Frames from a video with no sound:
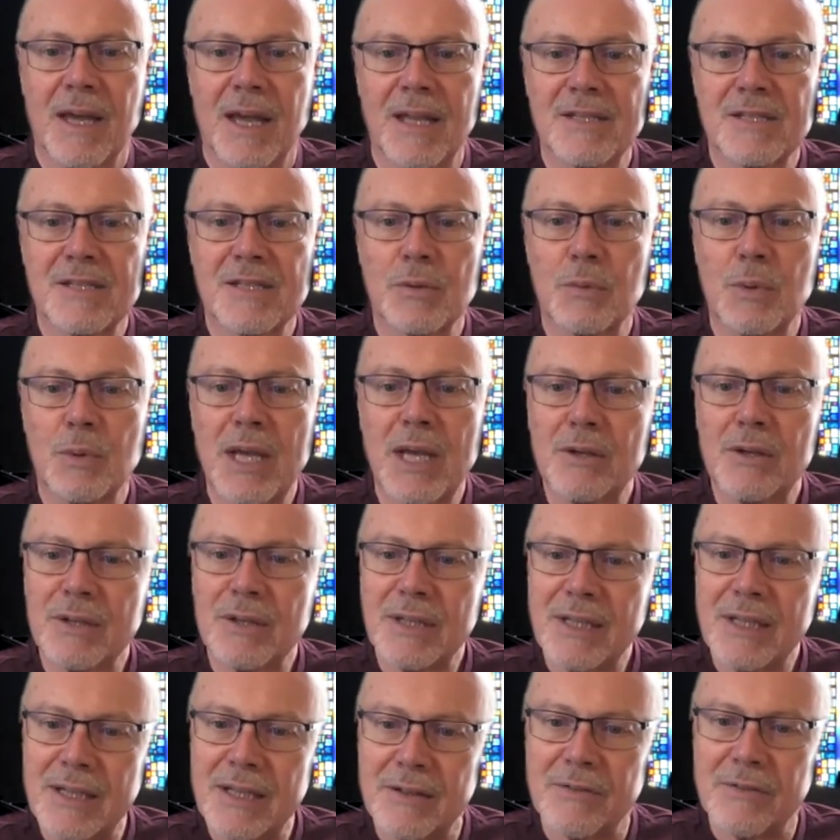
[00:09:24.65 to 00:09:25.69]
It's the way you
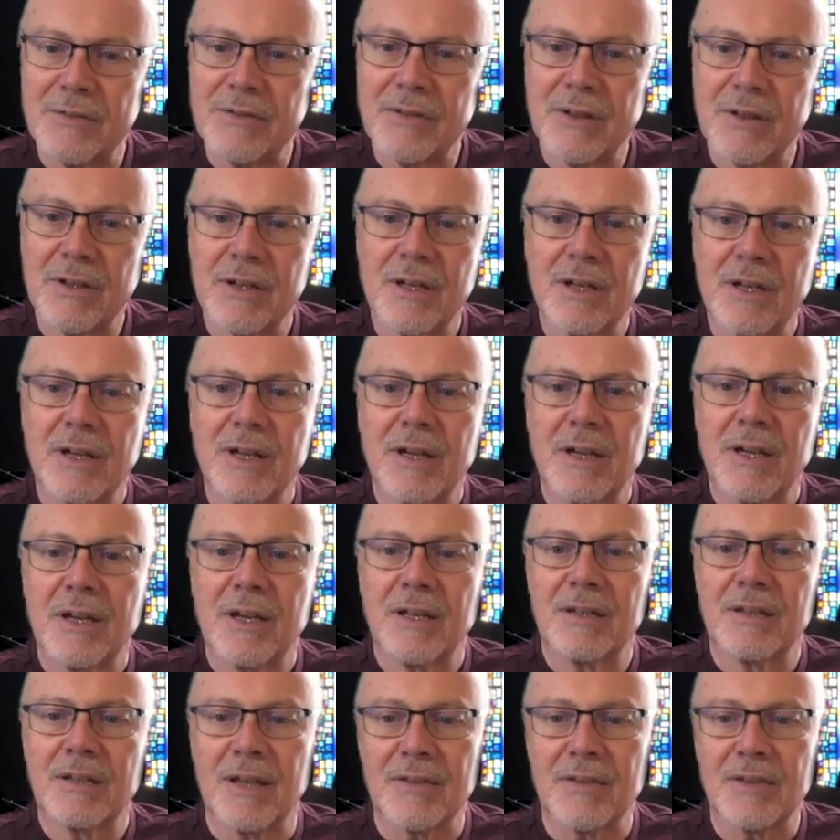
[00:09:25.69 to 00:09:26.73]
live,
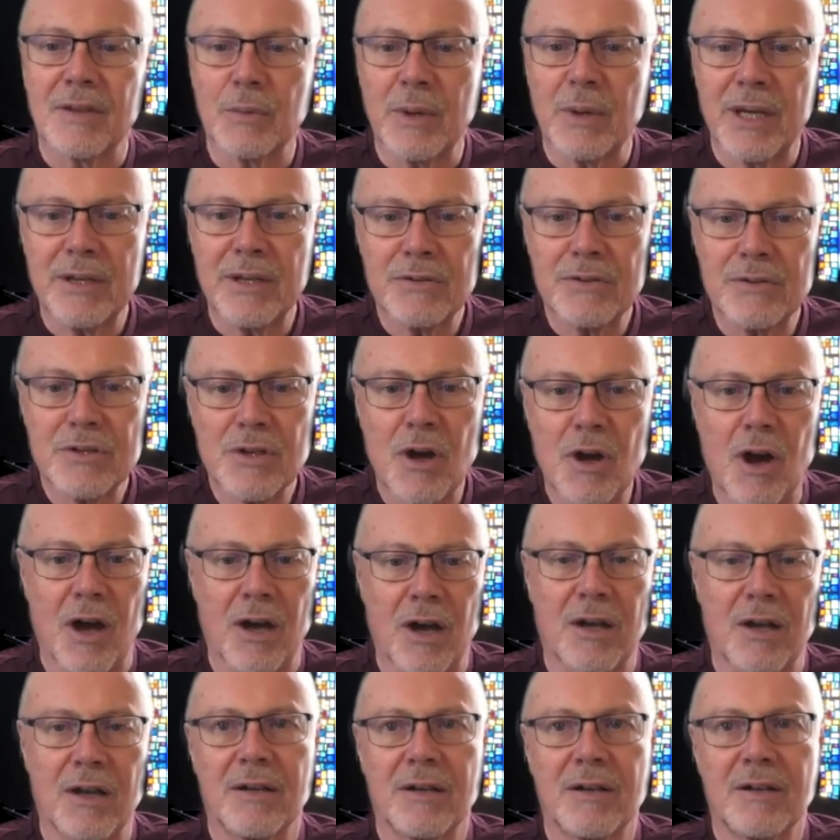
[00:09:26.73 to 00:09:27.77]
not the way you
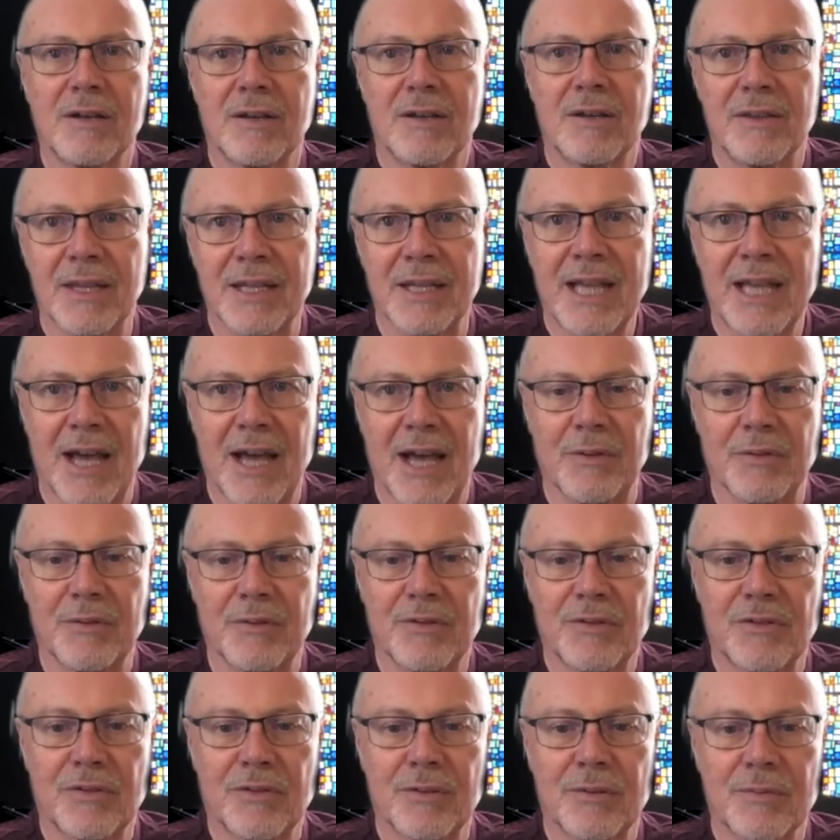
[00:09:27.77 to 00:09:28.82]
talk, that
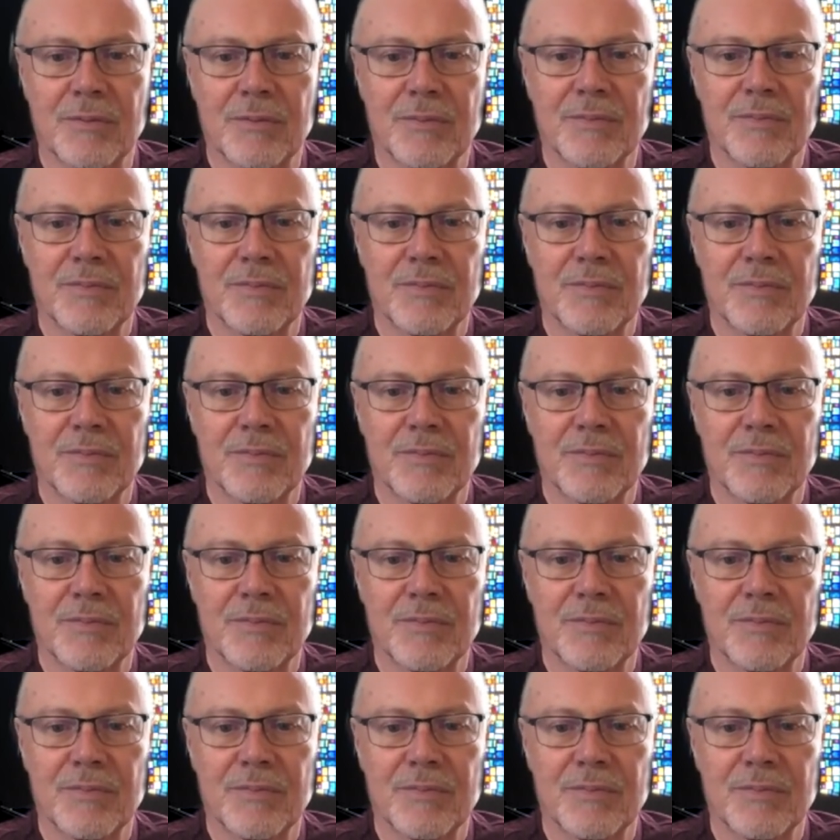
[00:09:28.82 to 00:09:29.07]
counts.